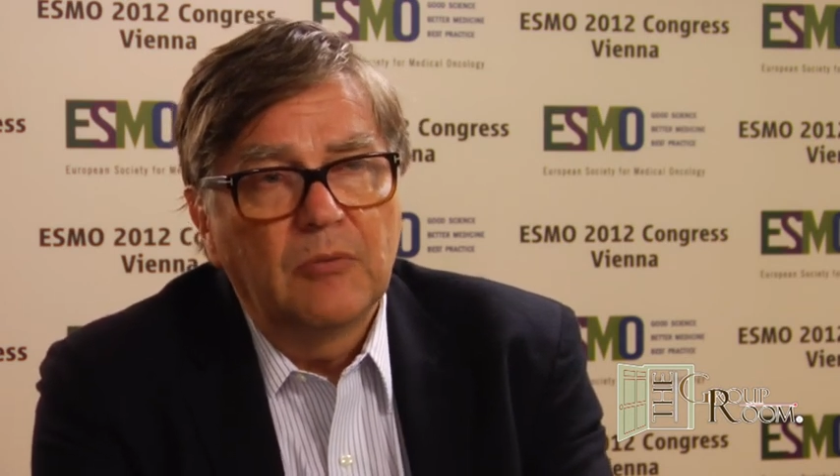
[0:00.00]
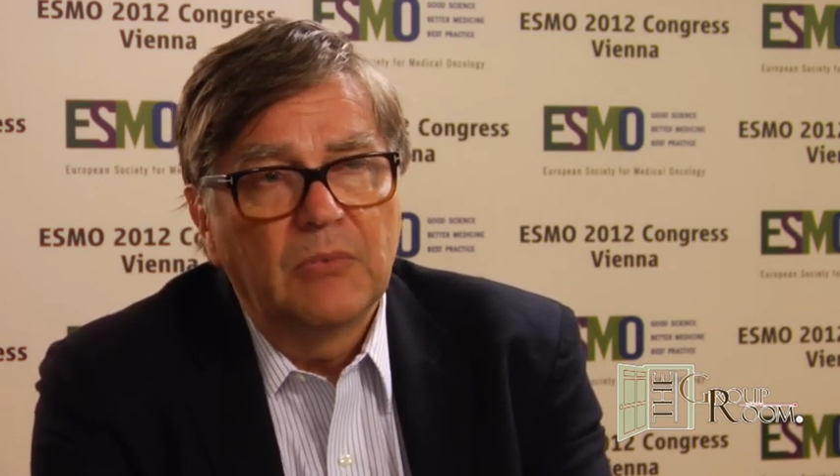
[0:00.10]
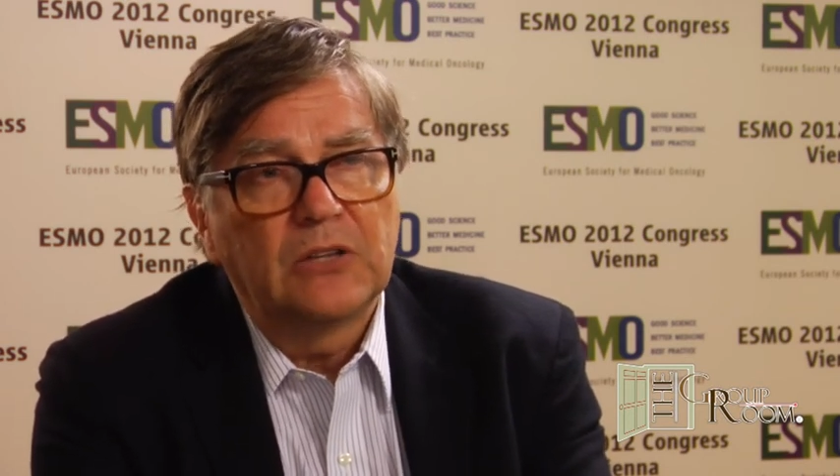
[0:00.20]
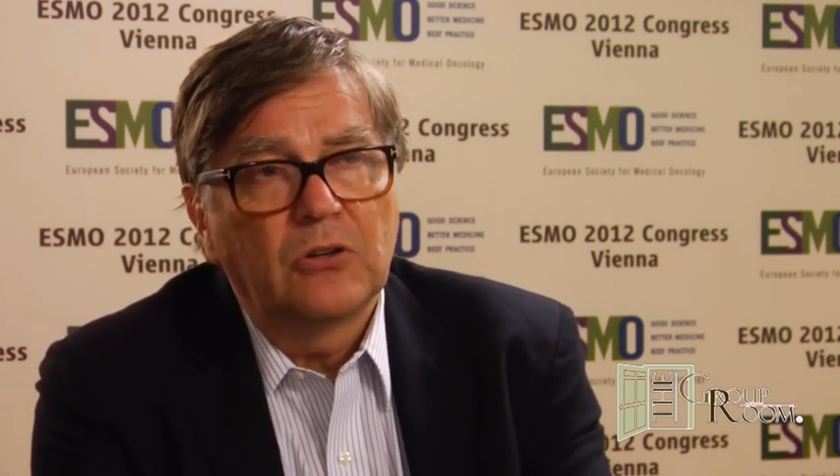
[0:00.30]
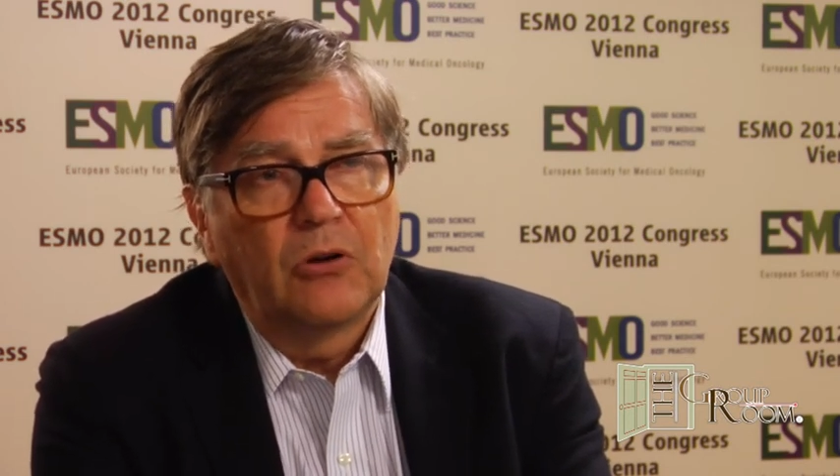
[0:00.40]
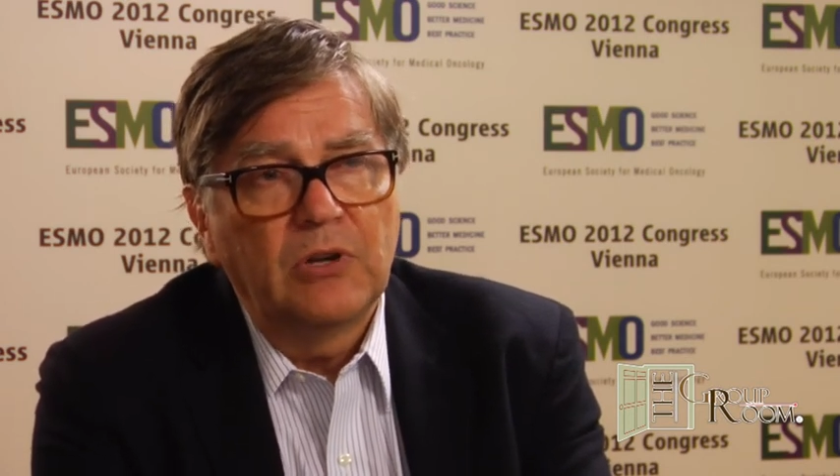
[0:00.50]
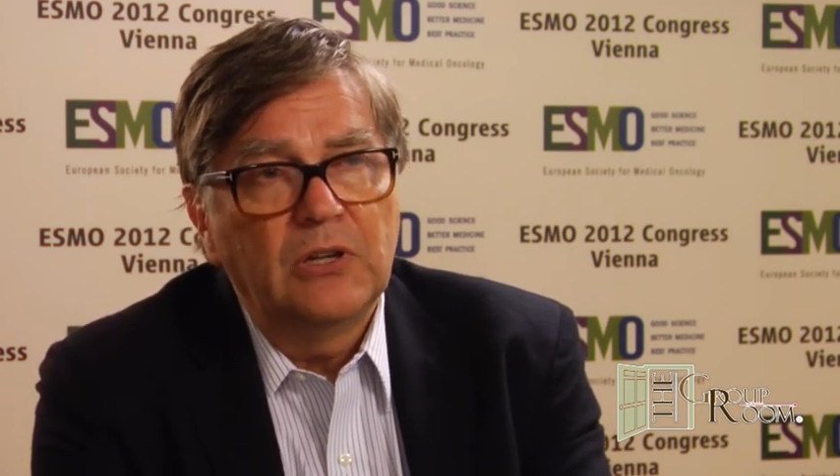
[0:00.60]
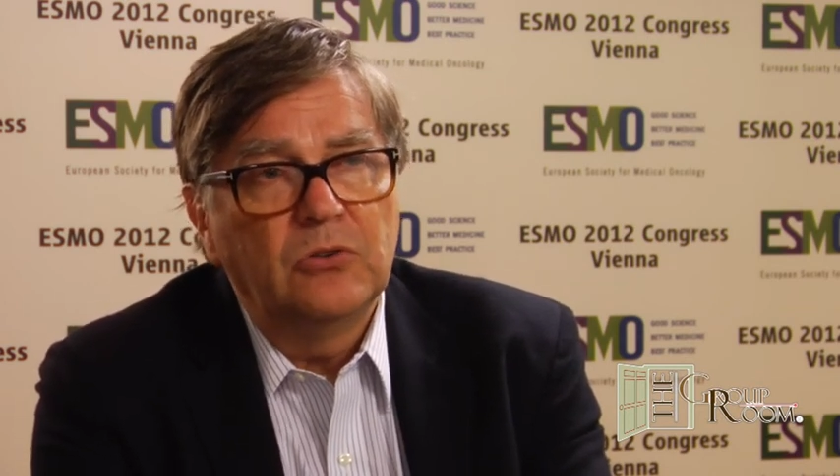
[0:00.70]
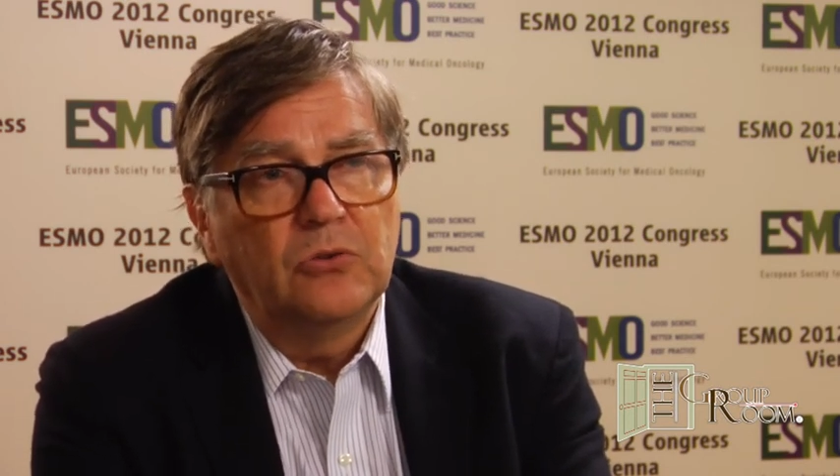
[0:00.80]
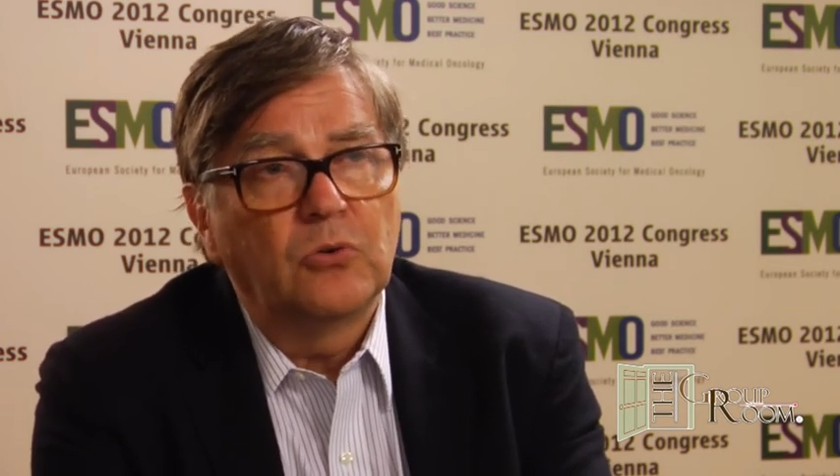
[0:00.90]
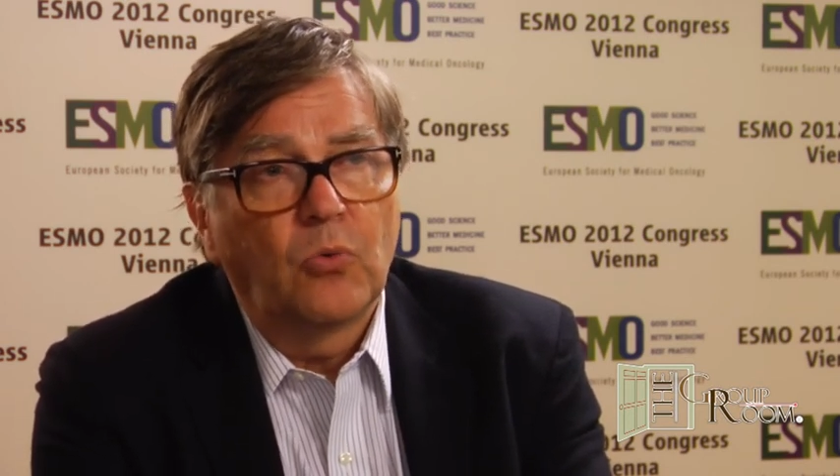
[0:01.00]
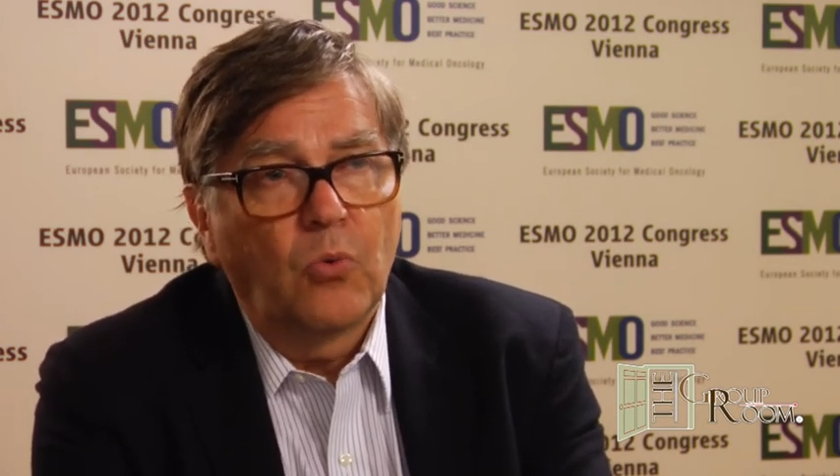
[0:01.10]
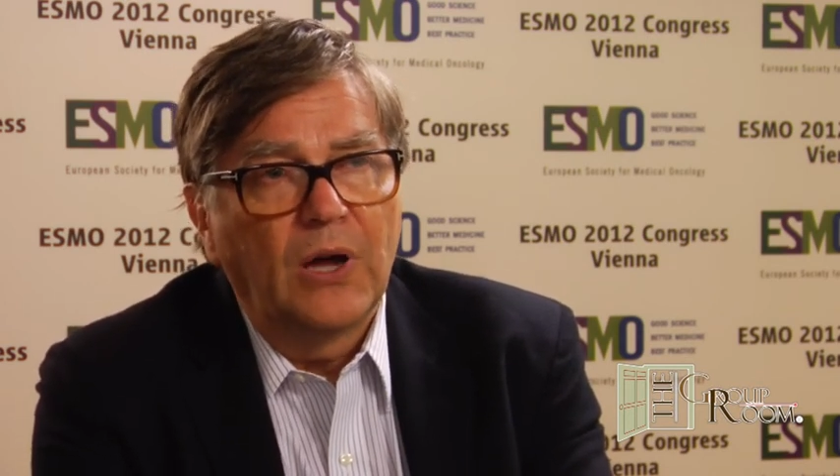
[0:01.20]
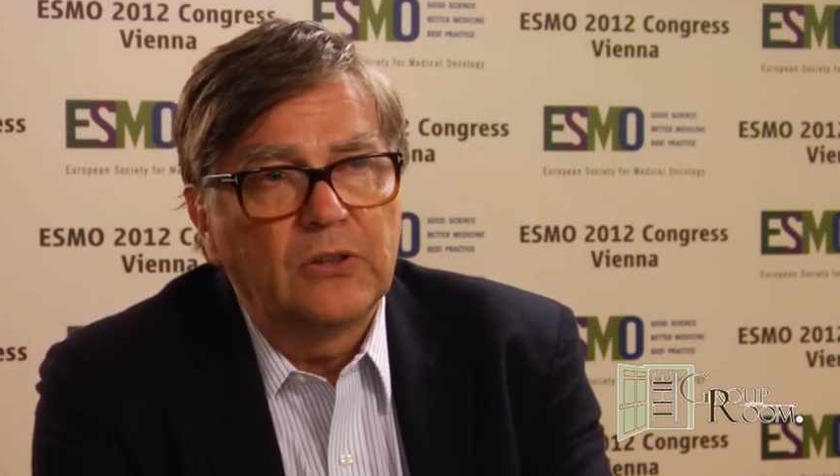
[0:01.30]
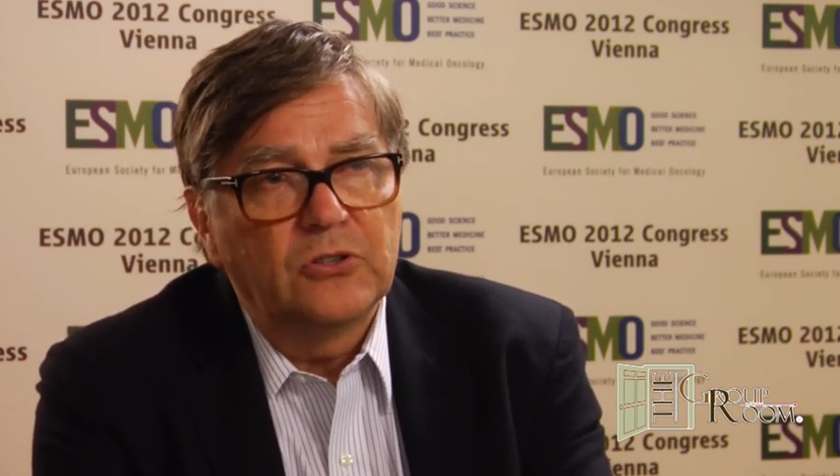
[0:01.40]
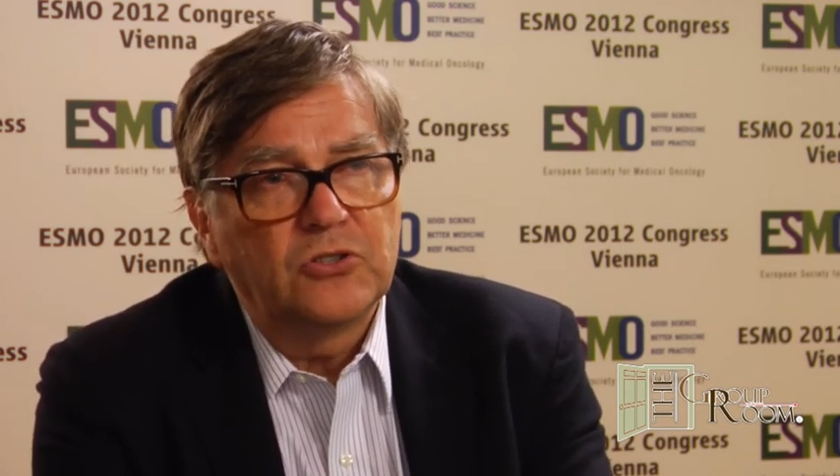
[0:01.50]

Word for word: might already do quite the